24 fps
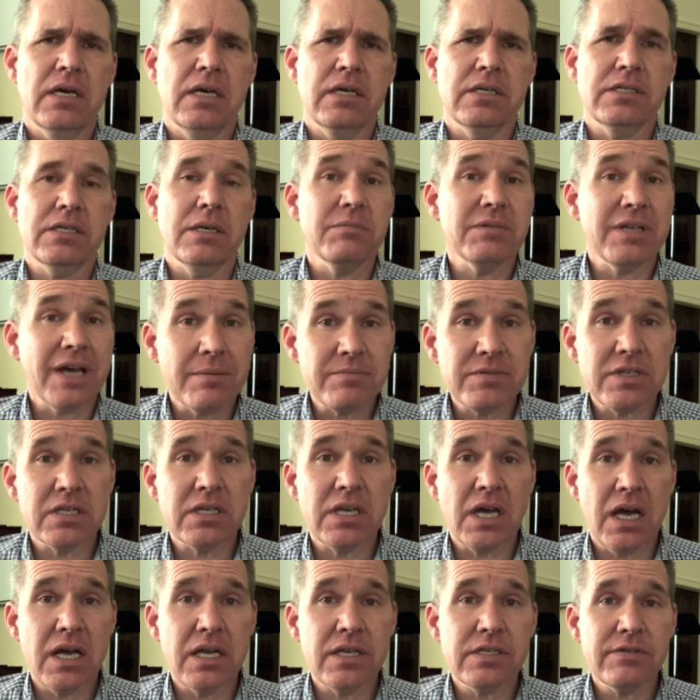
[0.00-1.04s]
Sometimes it
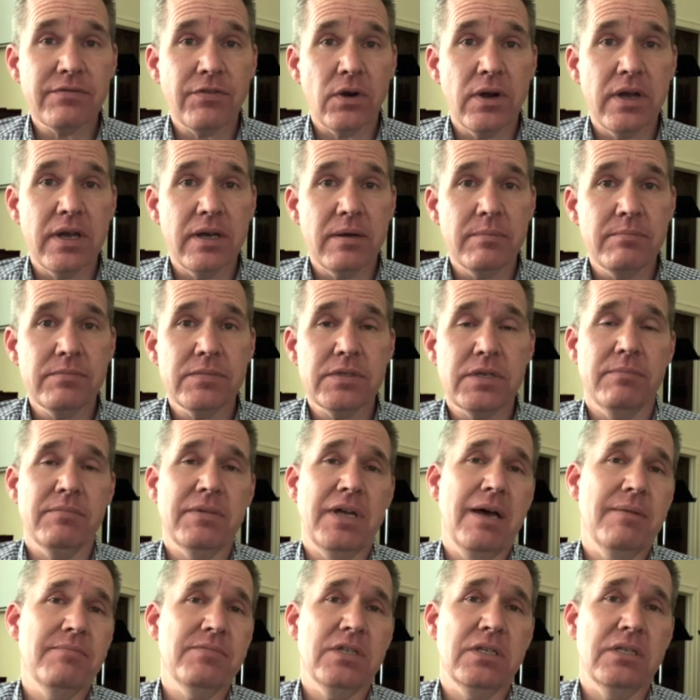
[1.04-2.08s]
does for him,
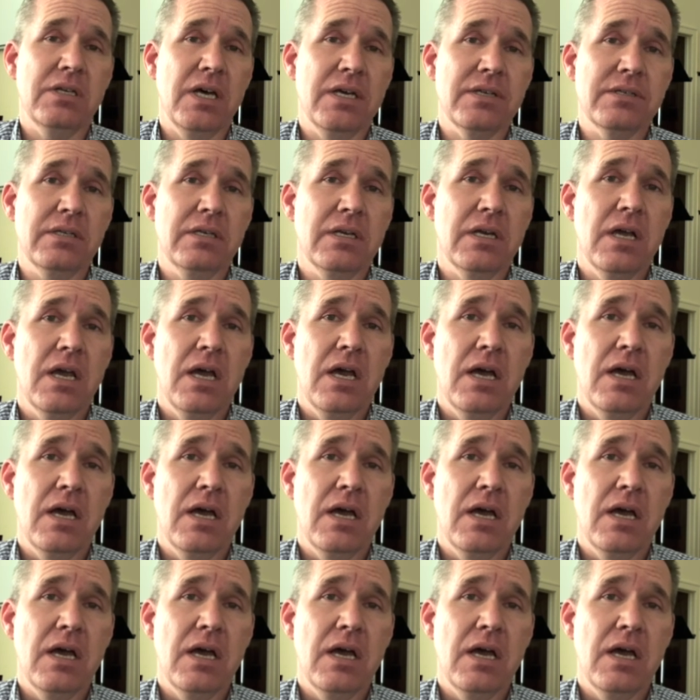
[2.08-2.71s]
sometimes it doesn't,